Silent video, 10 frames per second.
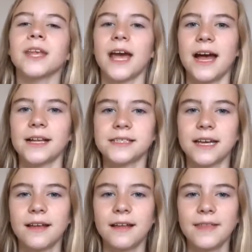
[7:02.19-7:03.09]
And
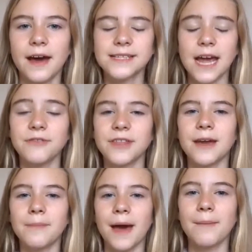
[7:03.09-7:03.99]
that is everything
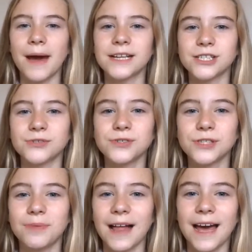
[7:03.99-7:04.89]
in my back school
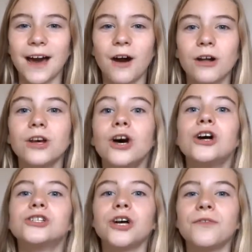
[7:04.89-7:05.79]
supply haul.
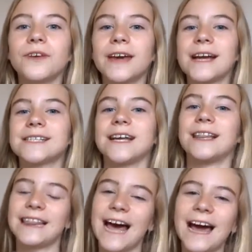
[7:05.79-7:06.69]
Don't forget to
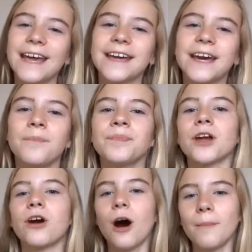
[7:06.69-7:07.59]
like,
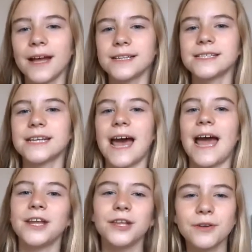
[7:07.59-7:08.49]
comment
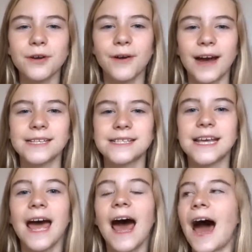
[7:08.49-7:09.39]
any other requests,
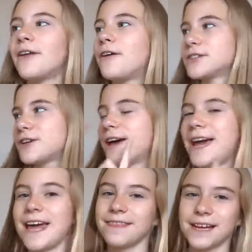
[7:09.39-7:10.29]
and also
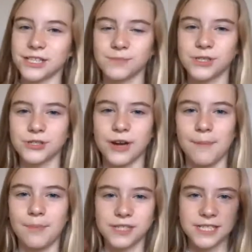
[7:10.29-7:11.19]
hit that
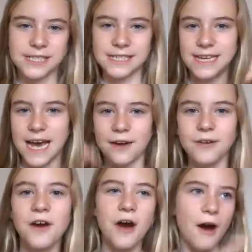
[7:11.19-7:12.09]
subscribe button
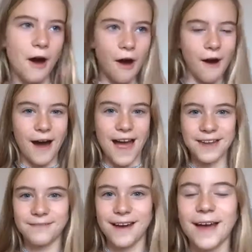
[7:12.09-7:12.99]
down or
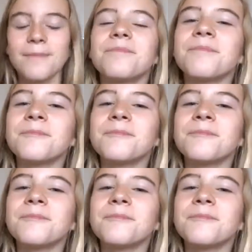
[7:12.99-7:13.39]
anywhere.